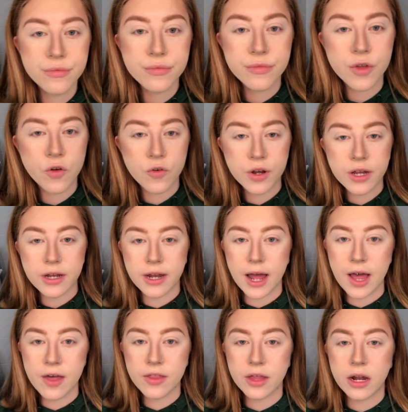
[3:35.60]
Alright,
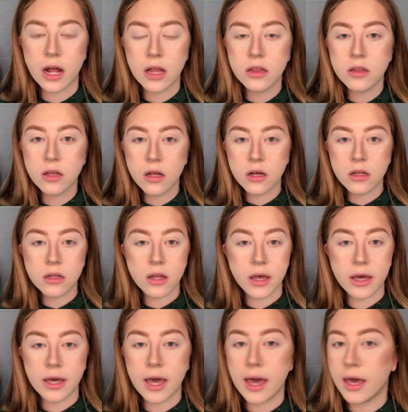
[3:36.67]
now that I look
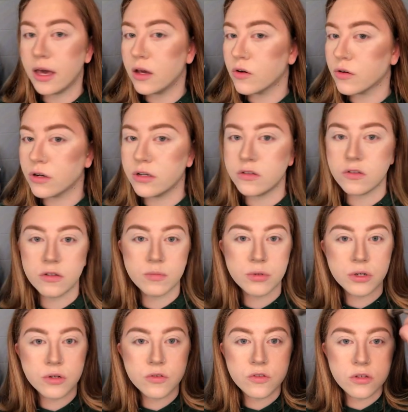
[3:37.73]
like a crazy
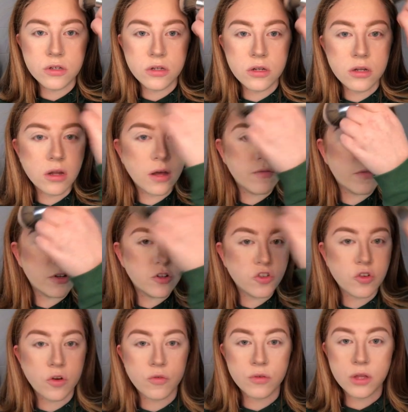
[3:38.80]
person, I finished
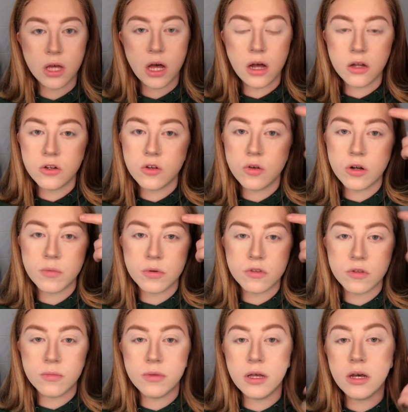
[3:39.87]
off with the contour, I put
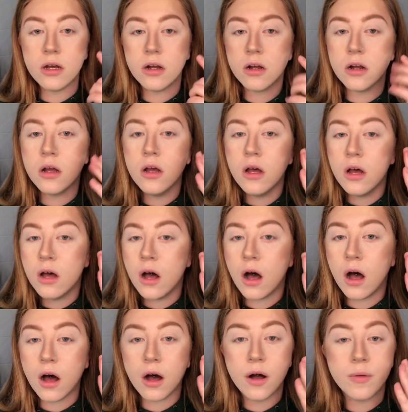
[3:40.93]
some there,
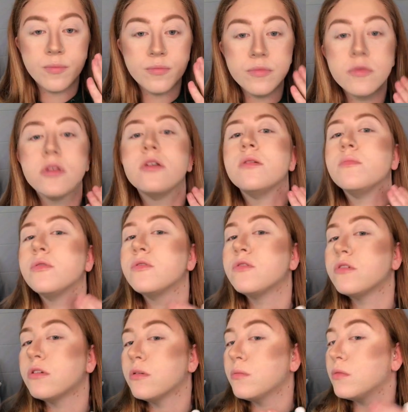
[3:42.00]
I put
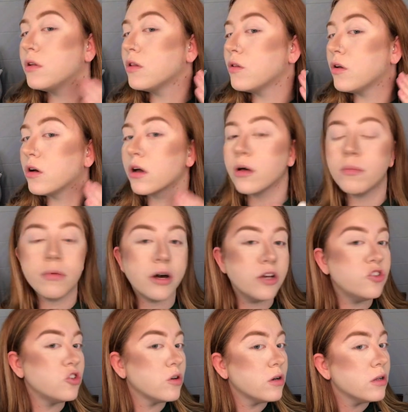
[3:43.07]
some along up my
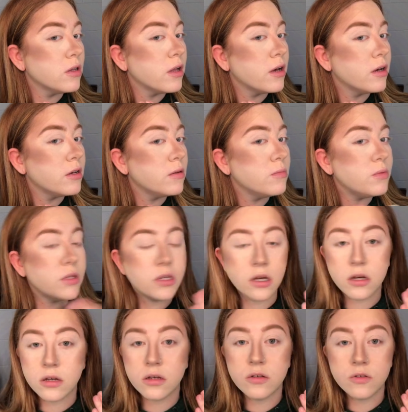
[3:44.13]
jawline
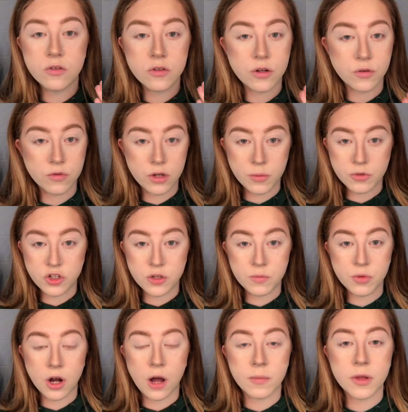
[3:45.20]
because, double chin
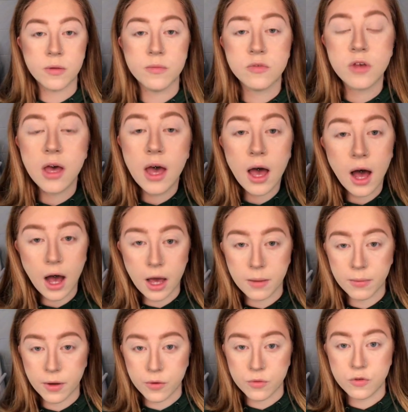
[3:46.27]
problems. I'm
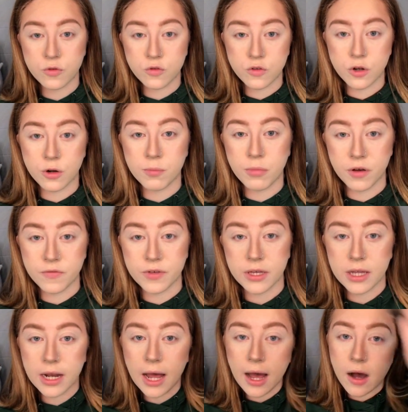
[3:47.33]
going to start buffing
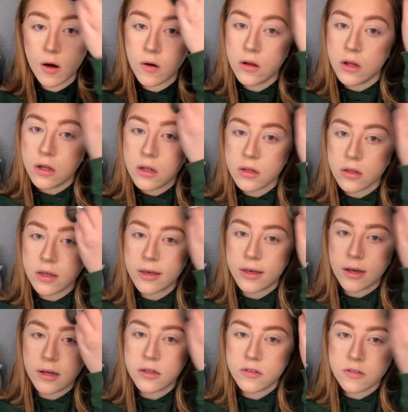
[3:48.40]
it out. Like
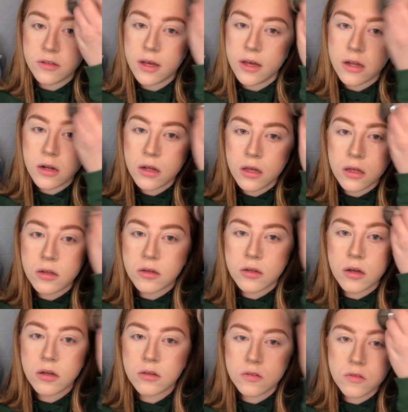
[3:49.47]
I said, it
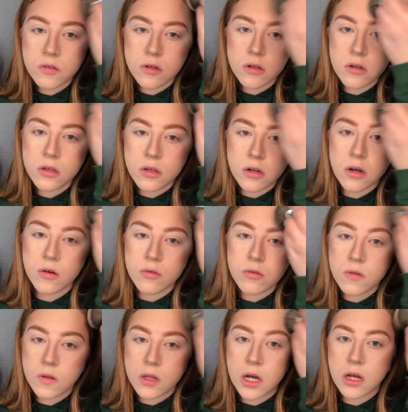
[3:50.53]
does,
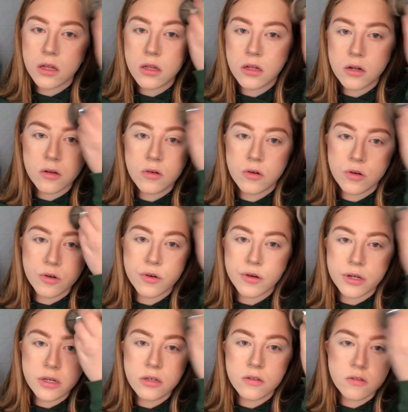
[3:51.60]
look a little
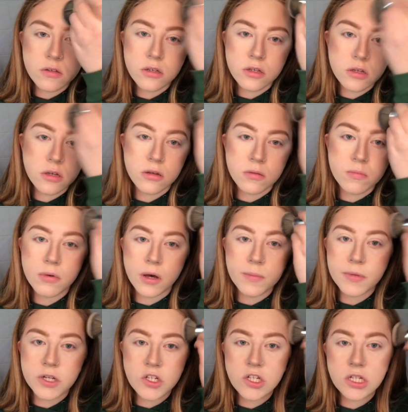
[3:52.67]
crazy by
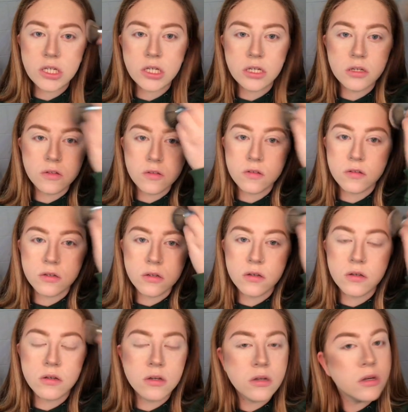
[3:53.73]
my cheeks,
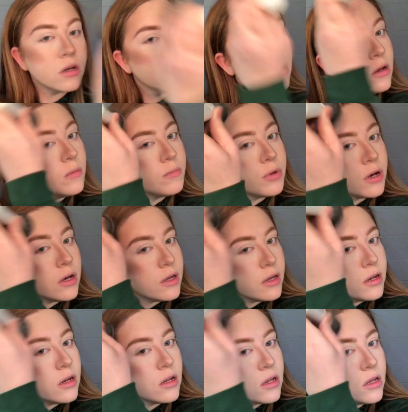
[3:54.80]
but
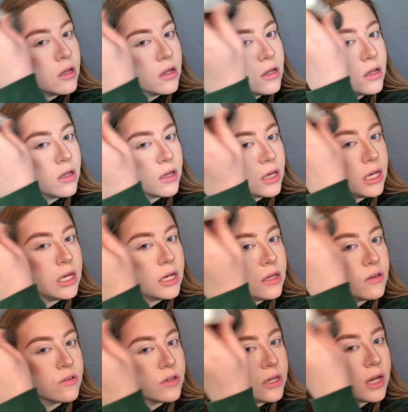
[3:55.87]
it
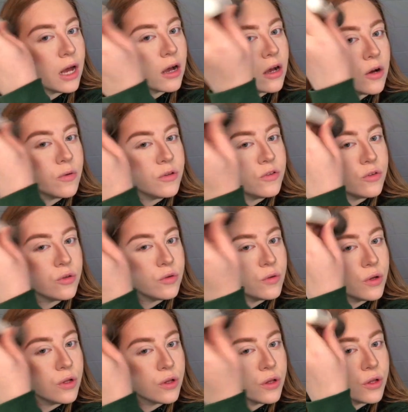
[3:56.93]
is not going
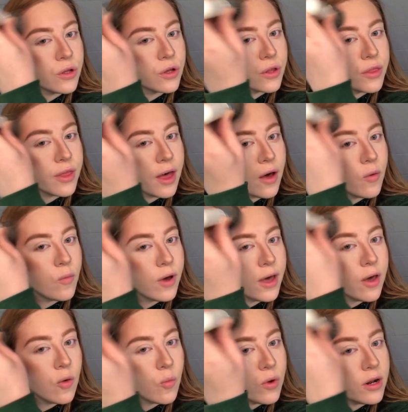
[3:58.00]
to look that way
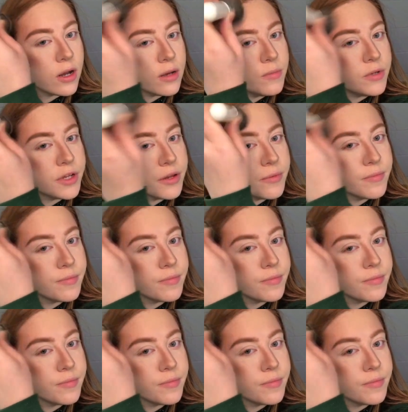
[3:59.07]
when I'm done.